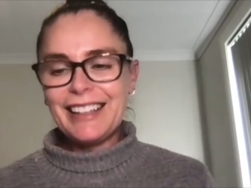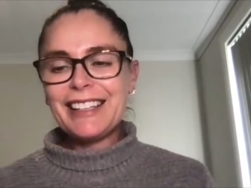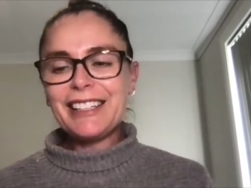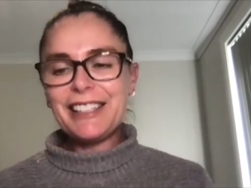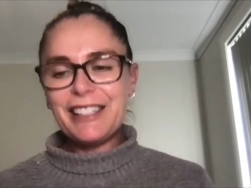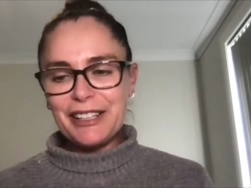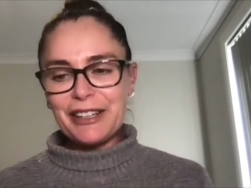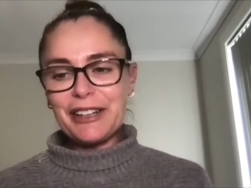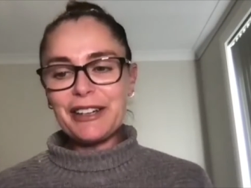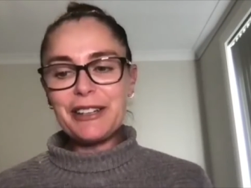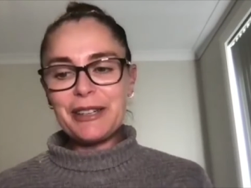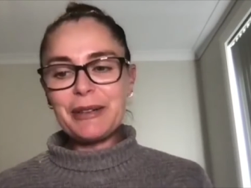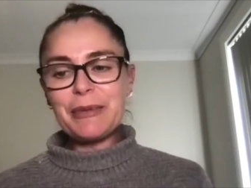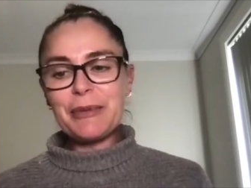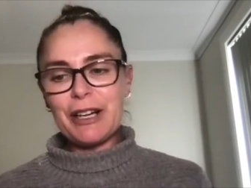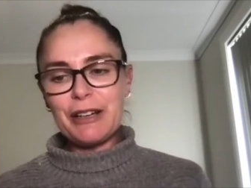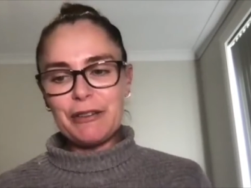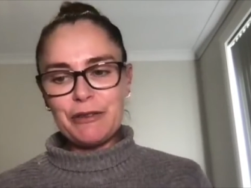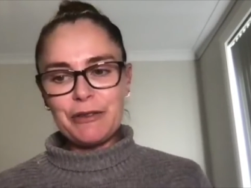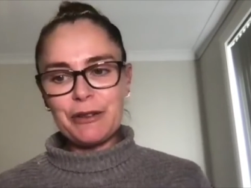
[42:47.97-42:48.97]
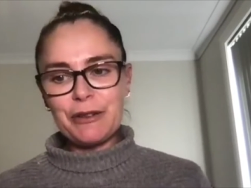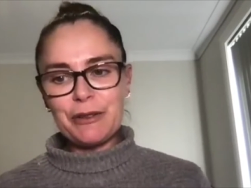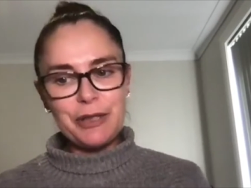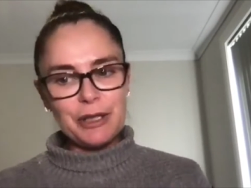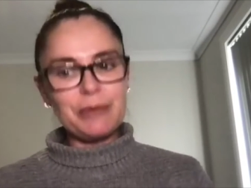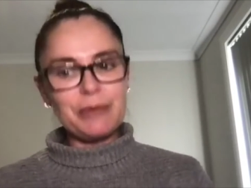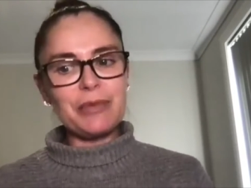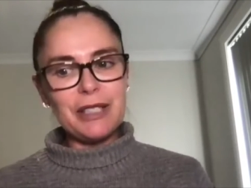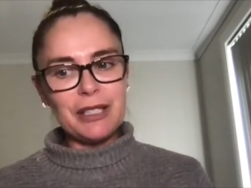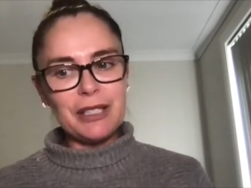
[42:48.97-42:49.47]
You might feel
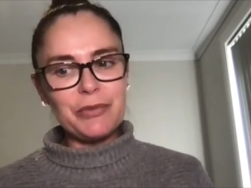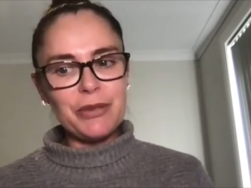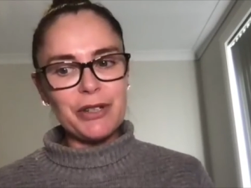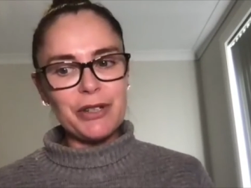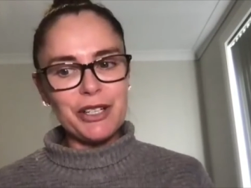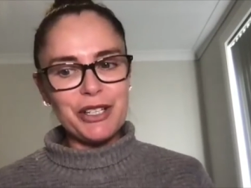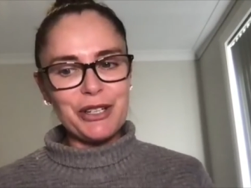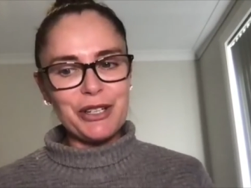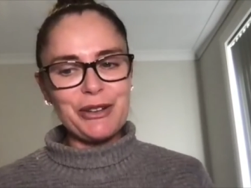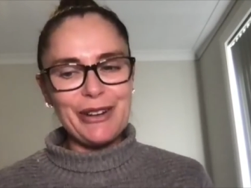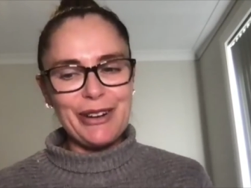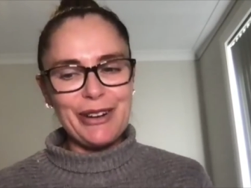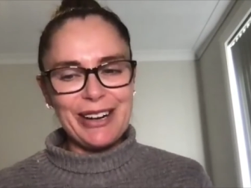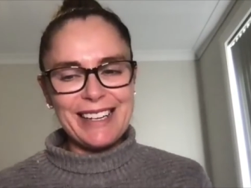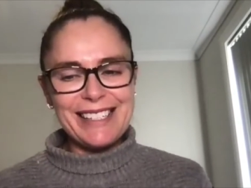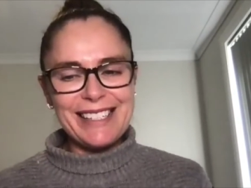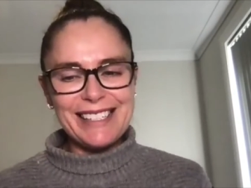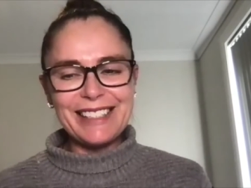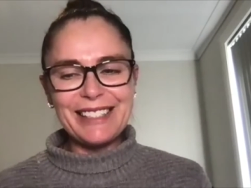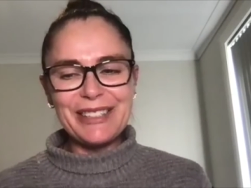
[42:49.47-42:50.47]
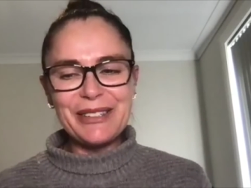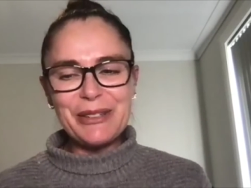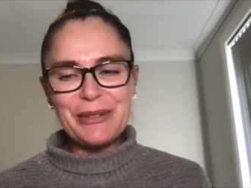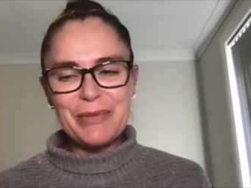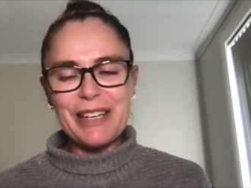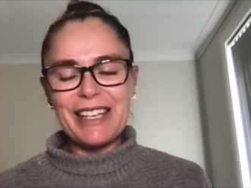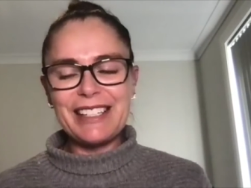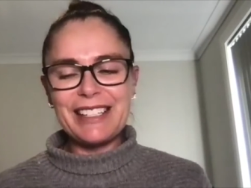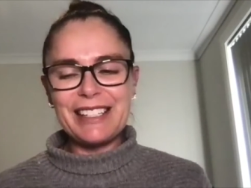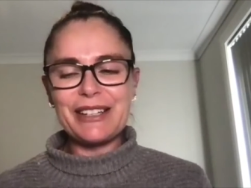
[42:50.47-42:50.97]
your blood pressure rise a little
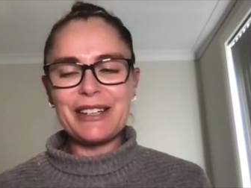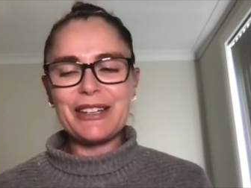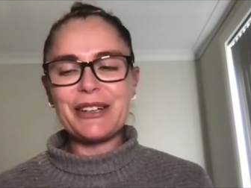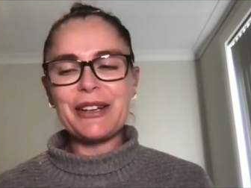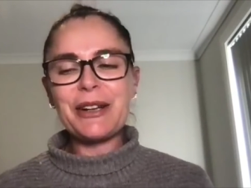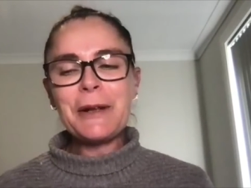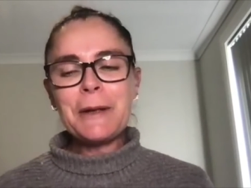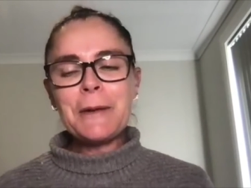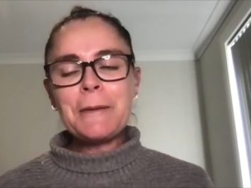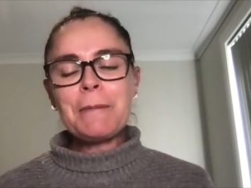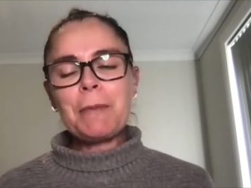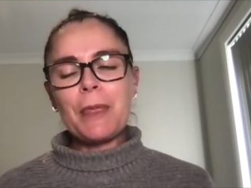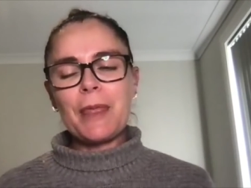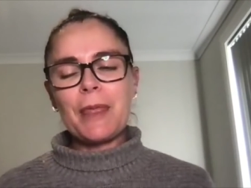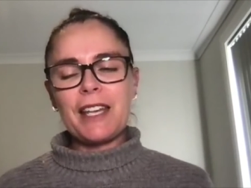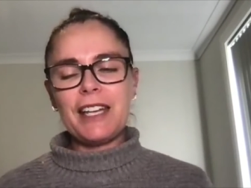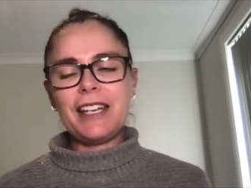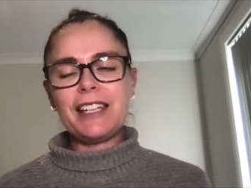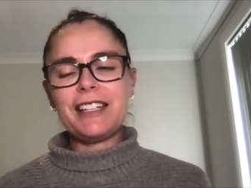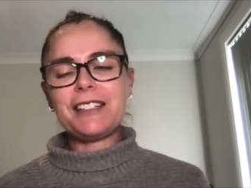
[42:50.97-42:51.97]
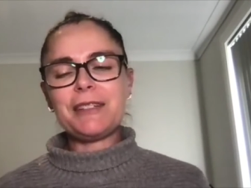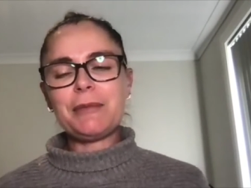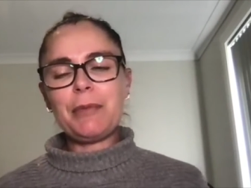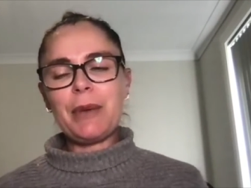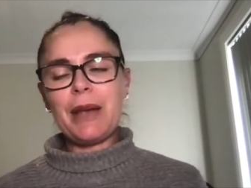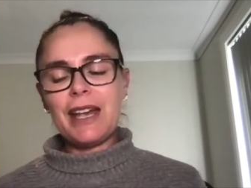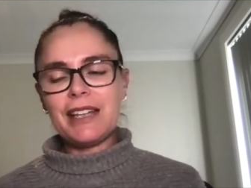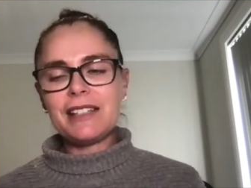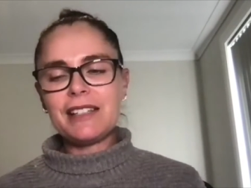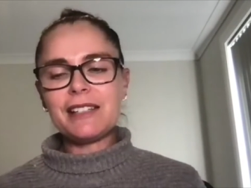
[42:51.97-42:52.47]
bit. So it
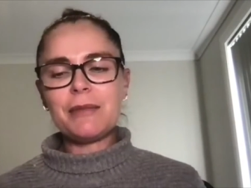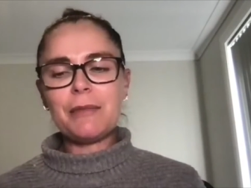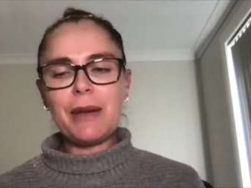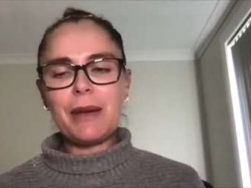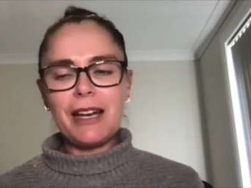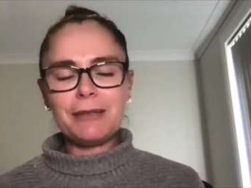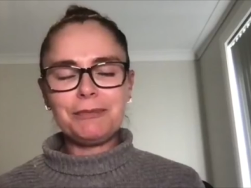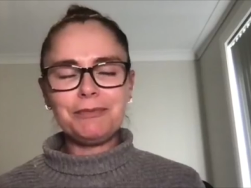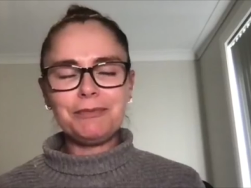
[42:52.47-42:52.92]
depends about